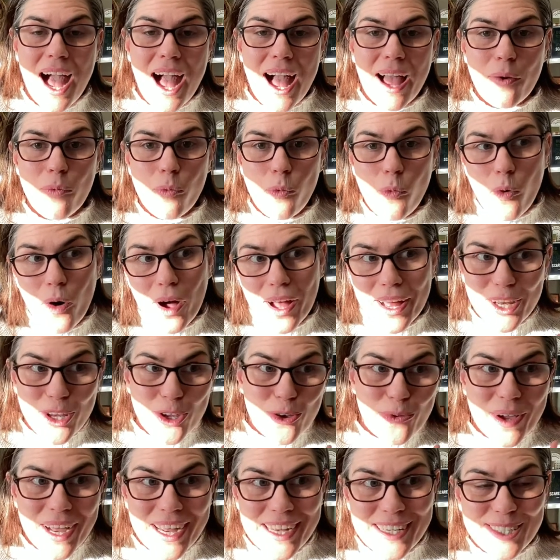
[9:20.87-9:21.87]
I want
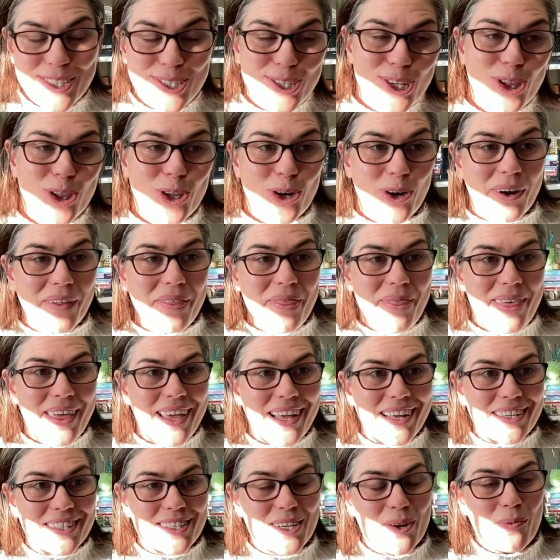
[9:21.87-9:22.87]
you guys to learn
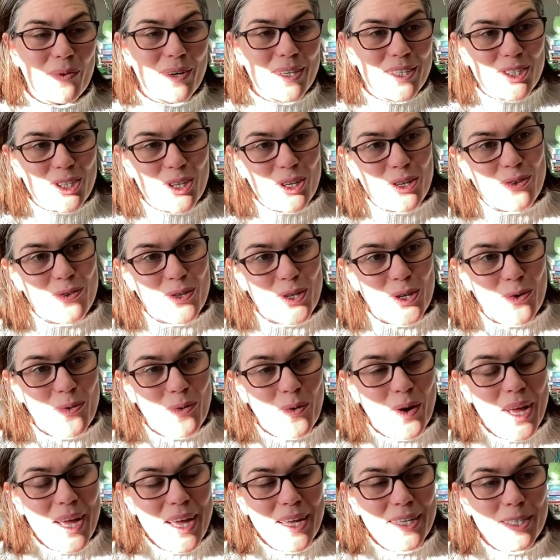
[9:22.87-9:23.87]
things. I want you
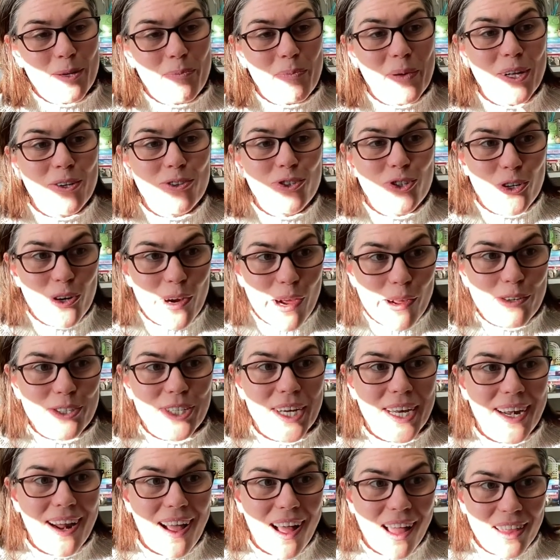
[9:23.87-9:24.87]
to to build your
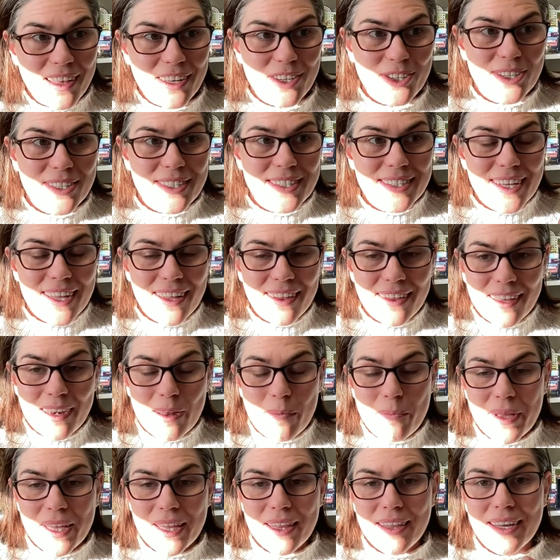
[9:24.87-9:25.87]
crochet knowledge and skill and
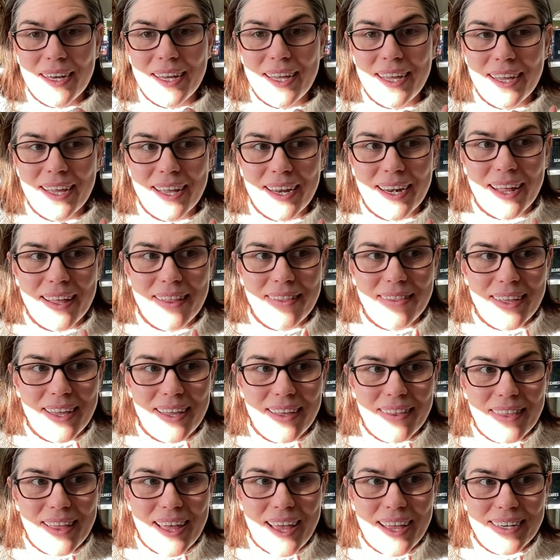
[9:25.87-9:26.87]
ability. And I
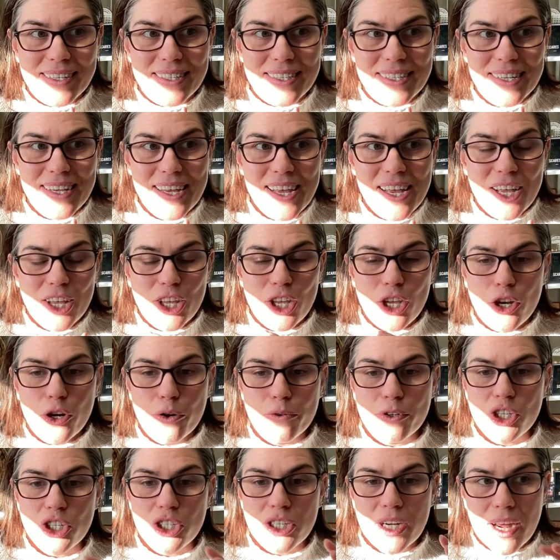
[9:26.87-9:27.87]
think that you
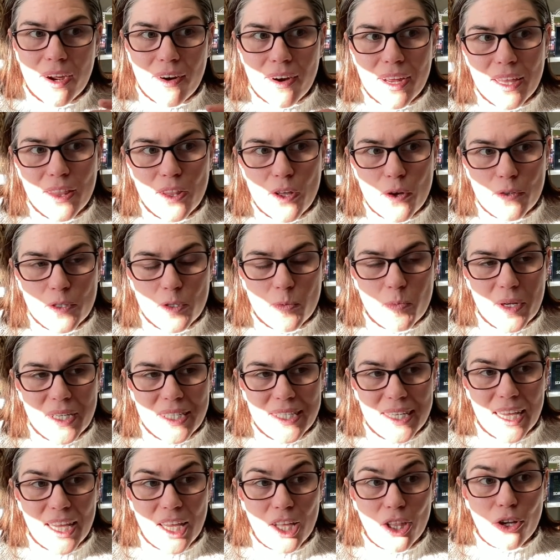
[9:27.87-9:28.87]
know, sharing those
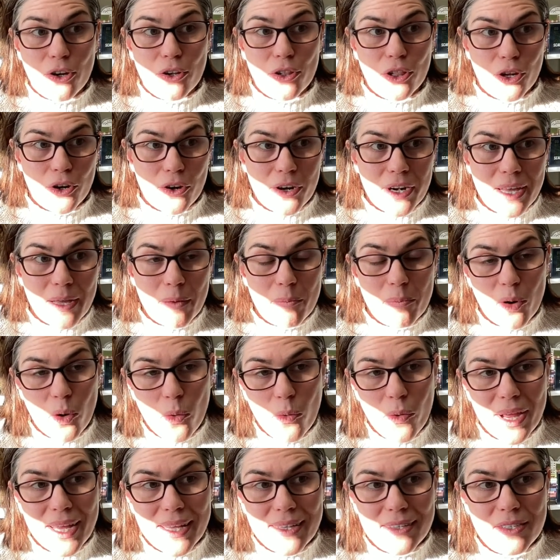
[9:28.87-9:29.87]
particular learning
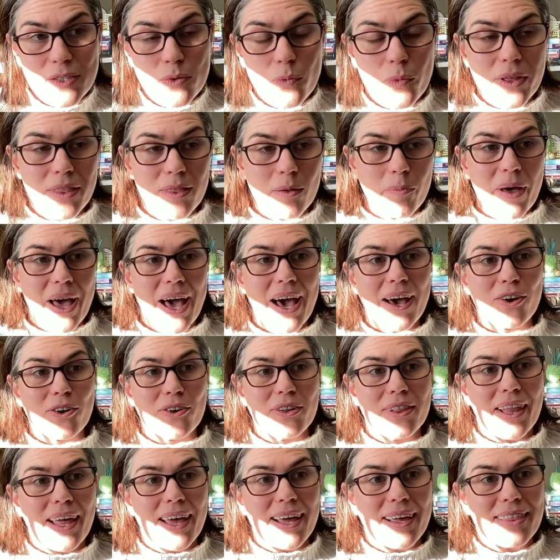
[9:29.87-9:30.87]
points with a
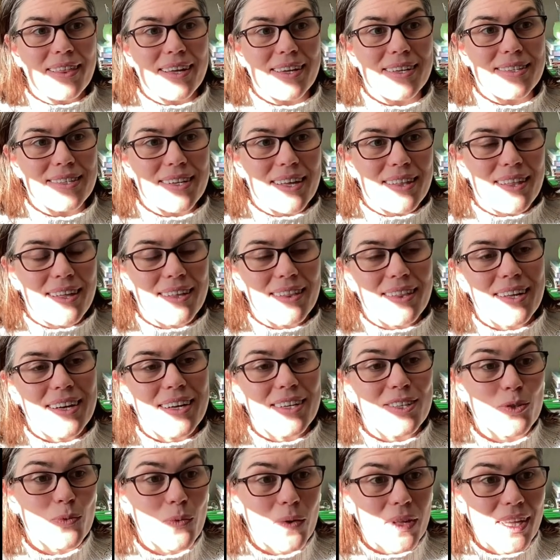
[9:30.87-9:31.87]
pattern like this, I think that
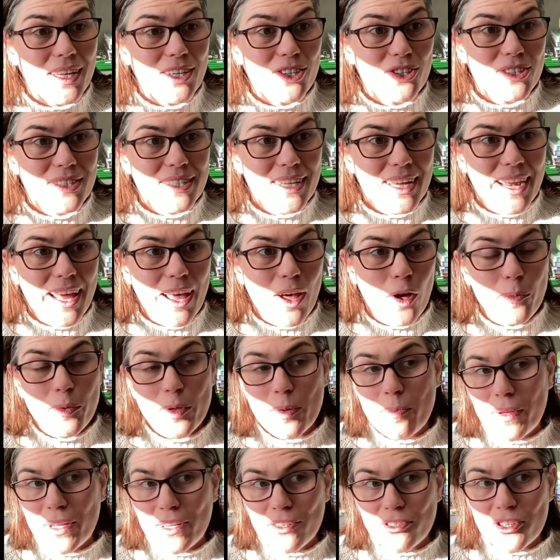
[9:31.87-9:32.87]
it's really just going to help
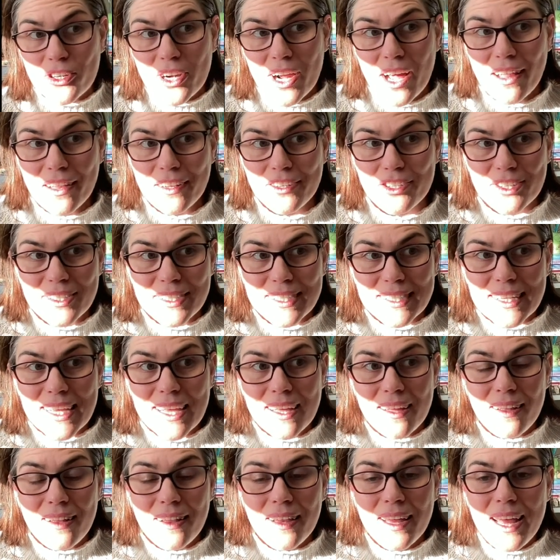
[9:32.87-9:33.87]
you build your knowledge and
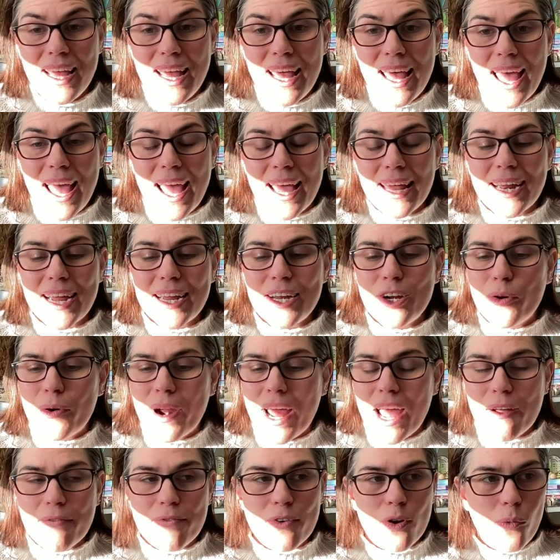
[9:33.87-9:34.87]
skill. And I
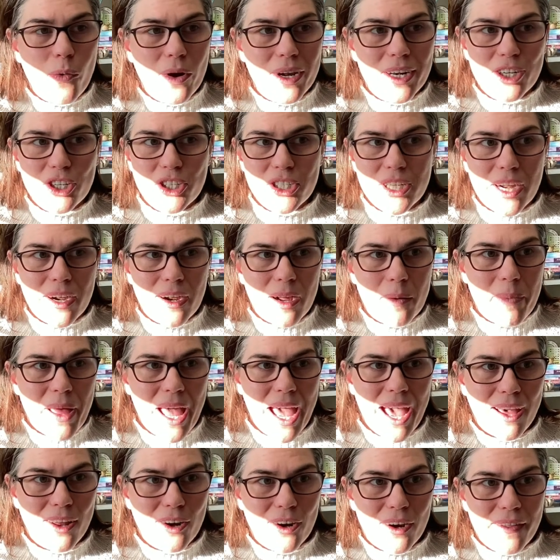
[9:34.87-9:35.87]
don't ever want to share a
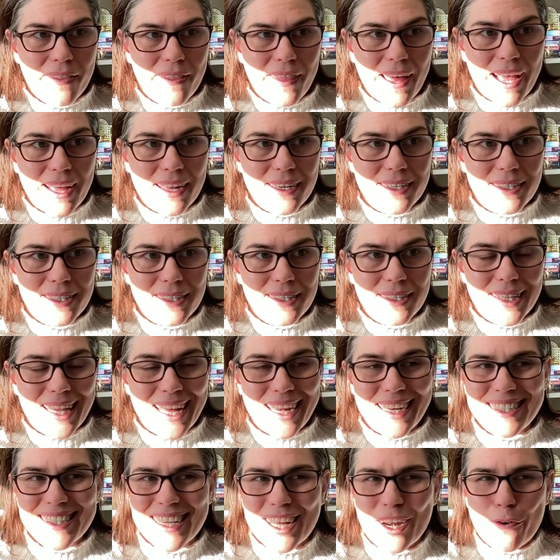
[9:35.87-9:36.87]
pattern that's
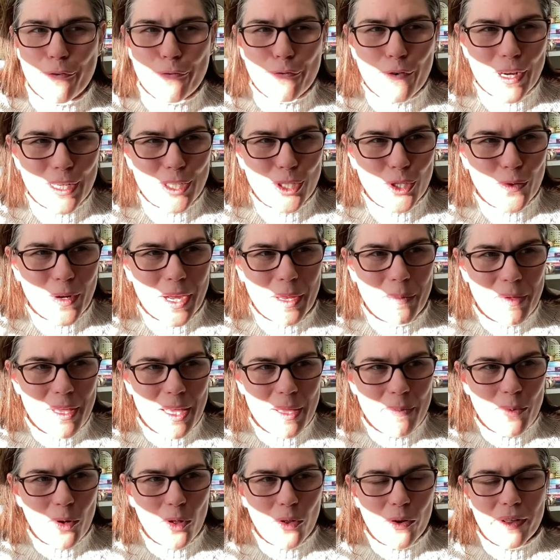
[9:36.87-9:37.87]
that is going to frustrate
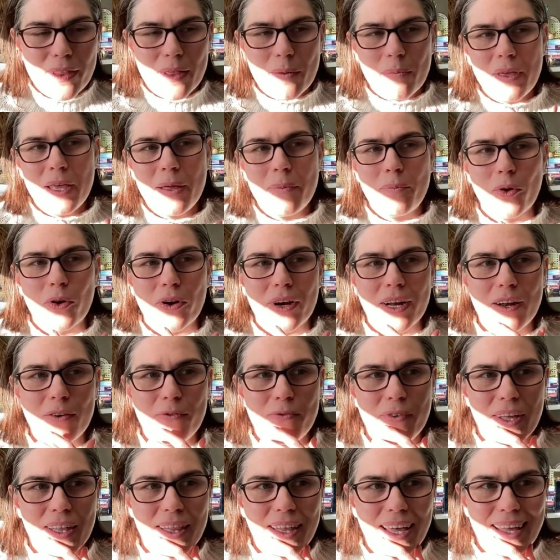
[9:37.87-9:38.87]
people or that people are going to
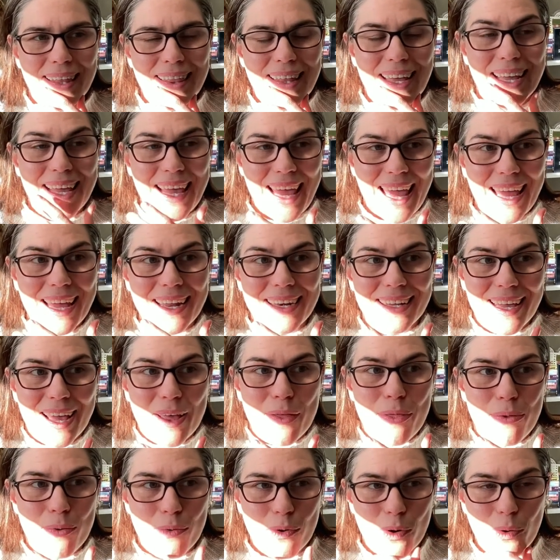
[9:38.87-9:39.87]
feel like they can't
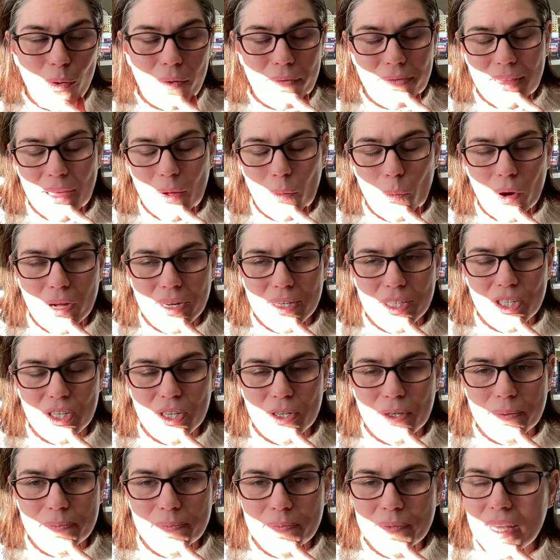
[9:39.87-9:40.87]
get through if they want
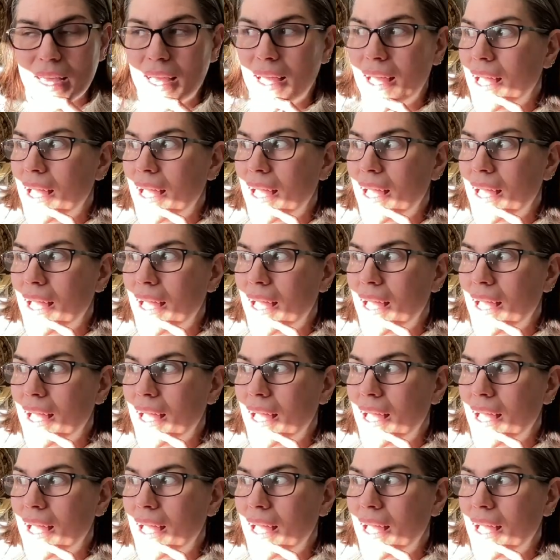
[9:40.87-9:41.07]
to.